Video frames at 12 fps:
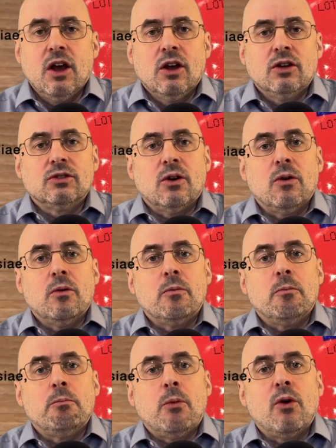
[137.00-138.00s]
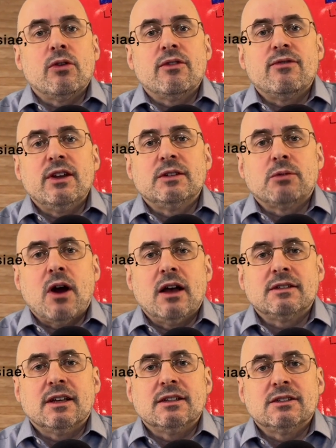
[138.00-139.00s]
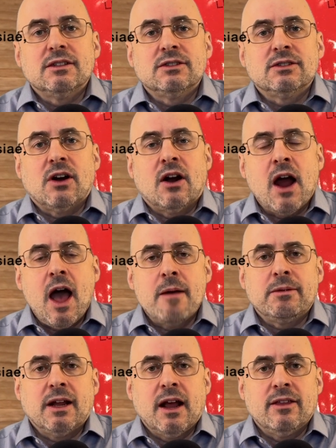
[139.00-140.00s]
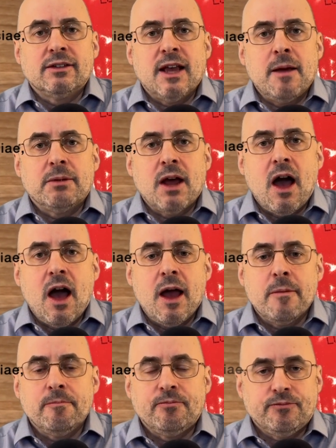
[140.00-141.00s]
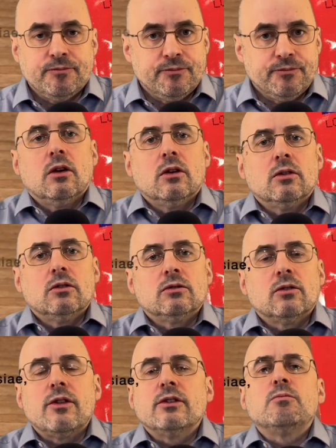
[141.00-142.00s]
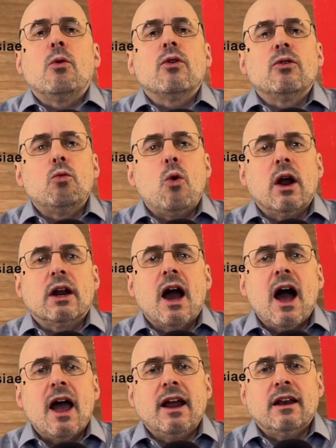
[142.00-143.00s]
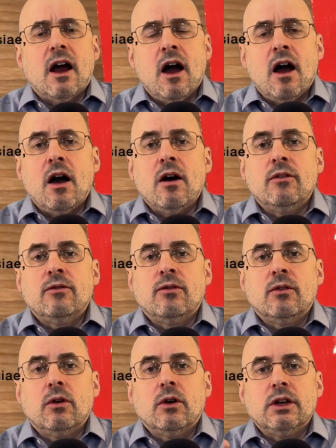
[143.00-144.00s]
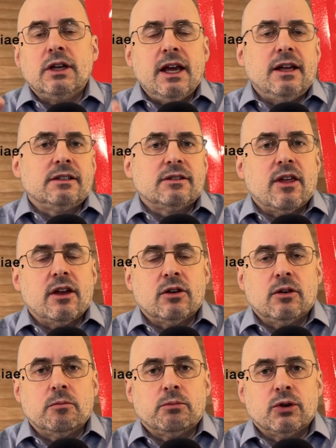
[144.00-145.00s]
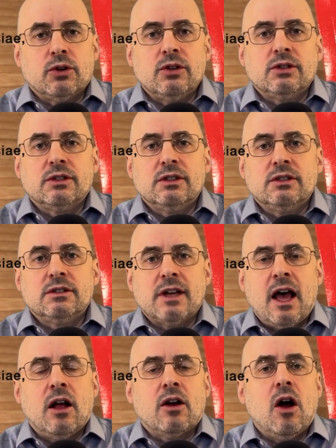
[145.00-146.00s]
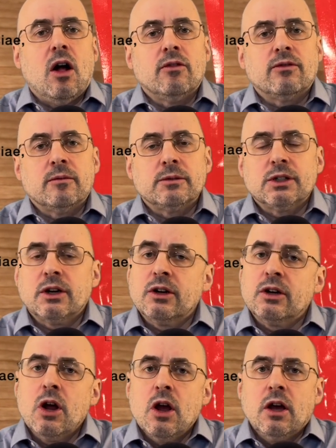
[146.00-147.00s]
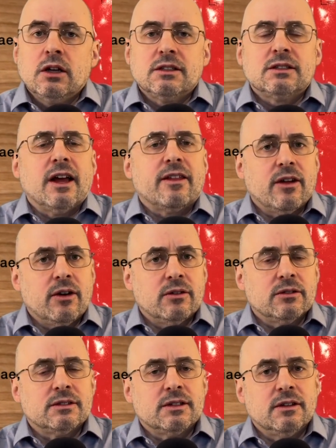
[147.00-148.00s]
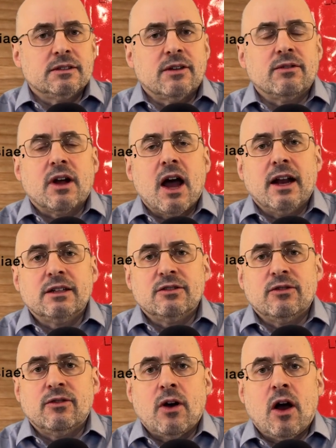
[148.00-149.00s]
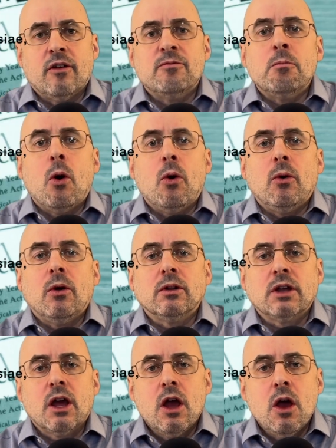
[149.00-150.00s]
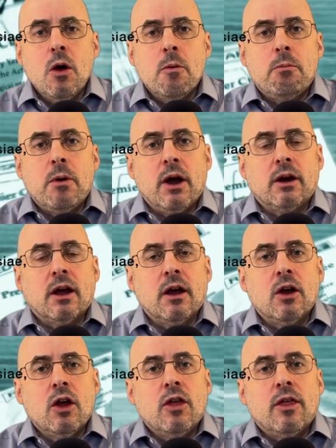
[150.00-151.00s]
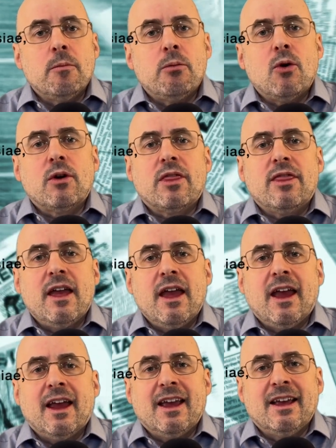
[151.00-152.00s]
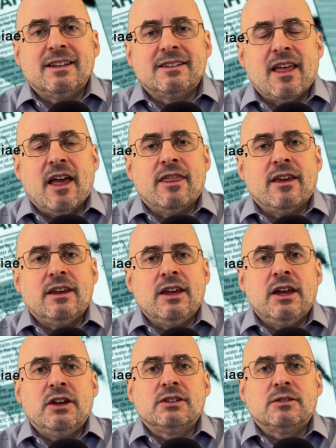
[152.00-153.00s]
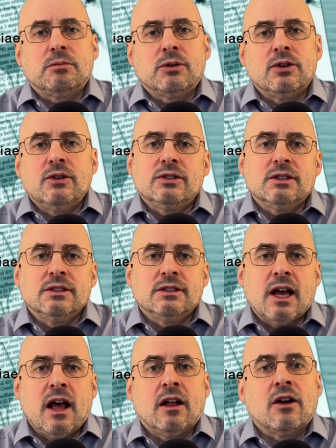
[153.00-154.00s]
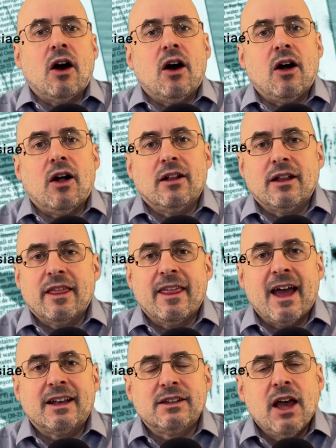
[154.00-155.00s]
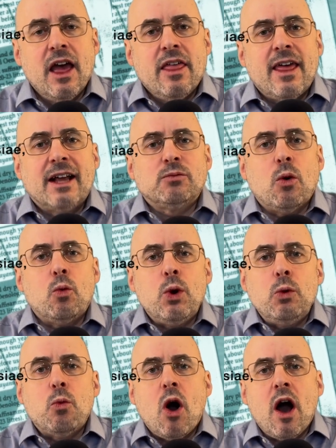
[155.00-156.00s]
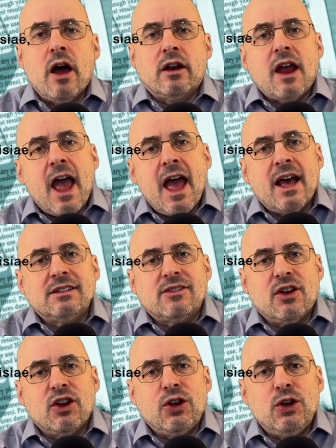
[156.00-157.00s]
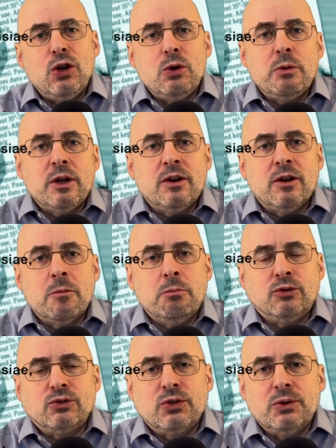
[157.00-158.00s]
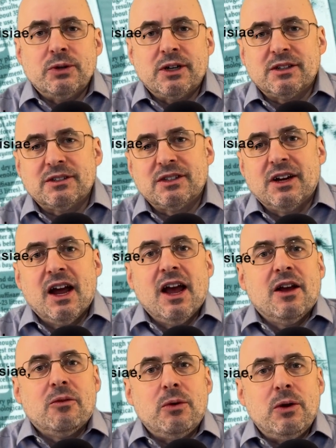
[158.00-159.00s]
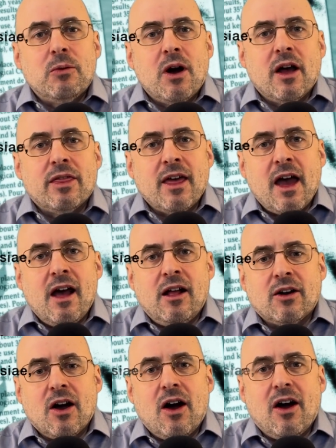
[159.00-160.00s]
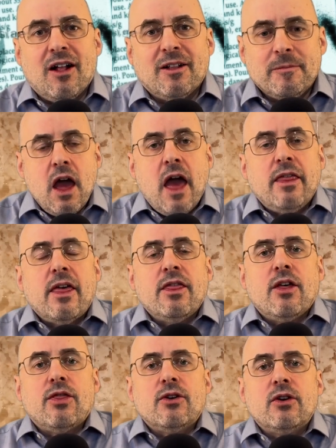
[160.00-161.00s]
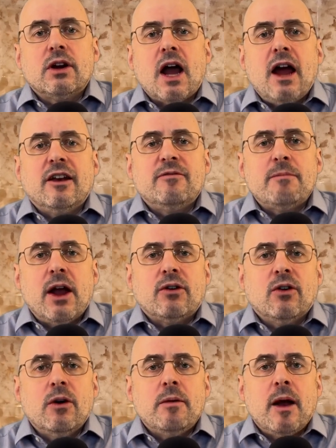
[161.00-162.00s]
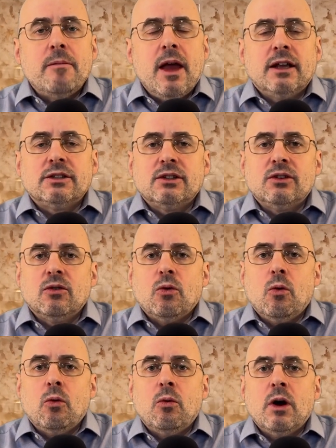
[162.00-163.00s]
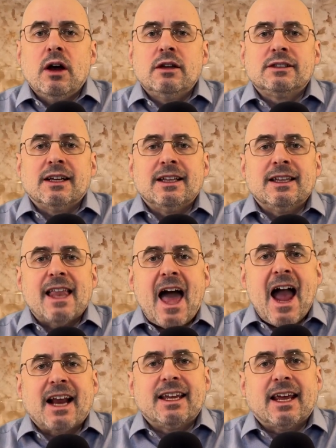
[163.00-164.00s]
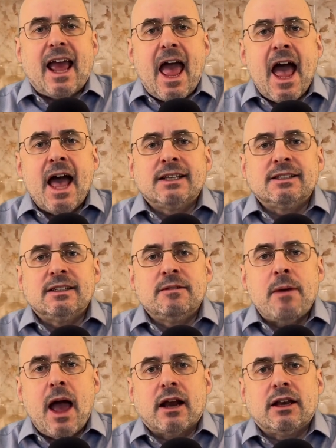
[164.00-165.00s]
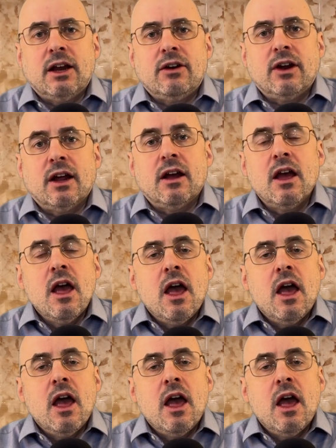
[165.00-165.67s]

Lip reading: So both of these processes are happening at the same time. So there's more than one kind of yeast that produces alcohol from sugar, just like there's several kinds of mold. But the important thing is that the yeast produces alcohol. That's what we want as the human brewers. We want the alcohol. And then the third kind of microbe I mentioned was lactic acid bacteria.